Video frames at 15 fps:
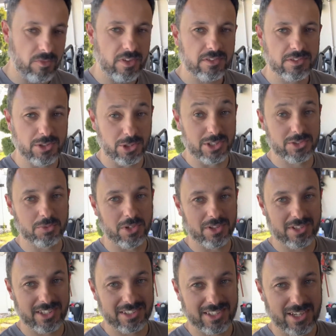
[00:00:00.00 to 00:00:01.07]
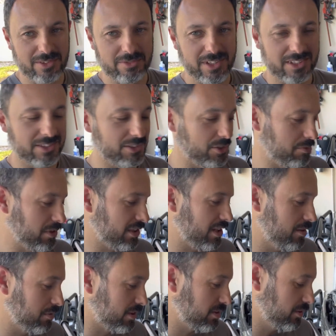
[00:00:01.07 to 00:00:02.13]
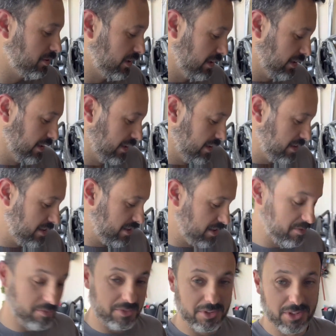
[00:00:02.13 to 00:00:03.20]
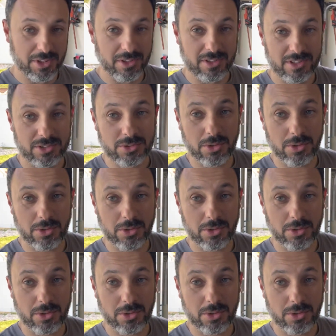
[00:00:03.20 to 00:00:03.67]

there is one thing that I find a little bit comical. You know, the